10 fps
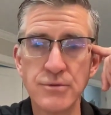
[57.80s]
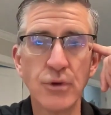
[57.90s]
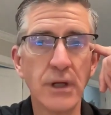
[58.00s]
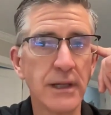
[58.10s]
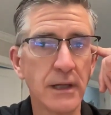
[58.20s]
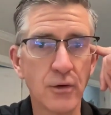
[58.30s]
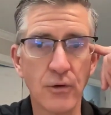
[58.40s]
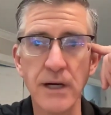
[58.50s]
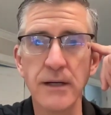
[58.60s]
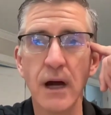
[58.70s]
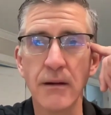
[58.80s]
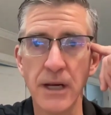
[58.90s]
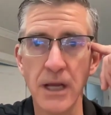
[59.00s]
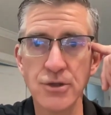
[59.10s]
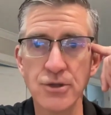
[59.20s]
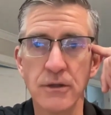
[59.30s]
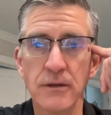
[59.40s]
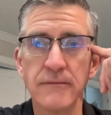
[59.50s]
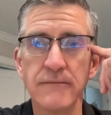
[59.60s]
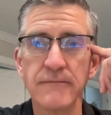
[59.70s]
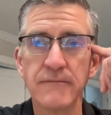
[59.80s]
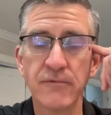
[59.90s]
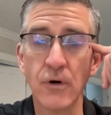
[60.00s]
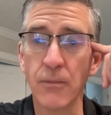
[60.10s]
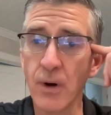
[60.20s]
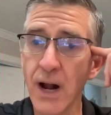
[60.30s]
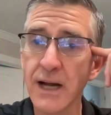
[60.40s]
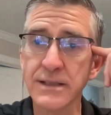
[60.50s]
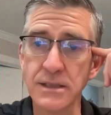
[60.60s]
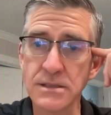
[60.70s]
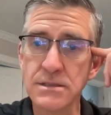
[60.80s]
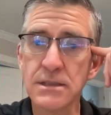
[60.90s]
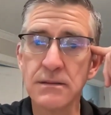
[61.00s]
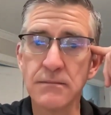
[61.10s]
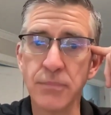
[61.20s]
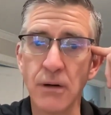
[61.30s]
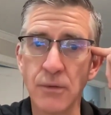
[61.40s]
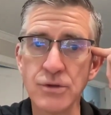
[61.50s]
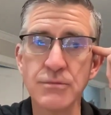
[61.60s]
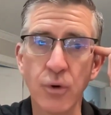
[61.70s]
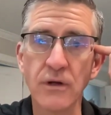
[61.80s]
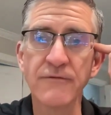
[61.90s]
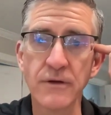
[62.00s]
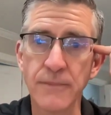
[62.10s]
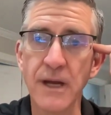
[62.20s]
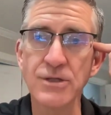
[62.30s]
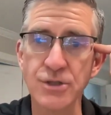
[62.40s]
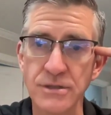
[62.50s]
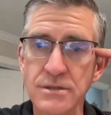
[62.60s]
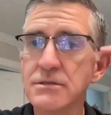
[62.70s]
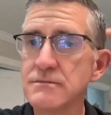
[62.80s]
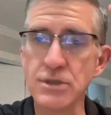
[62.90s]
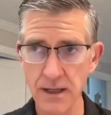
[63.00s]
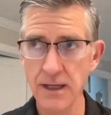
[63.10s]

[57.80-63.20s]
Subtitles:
is really a great combination for our practice, but most importantly for the patients.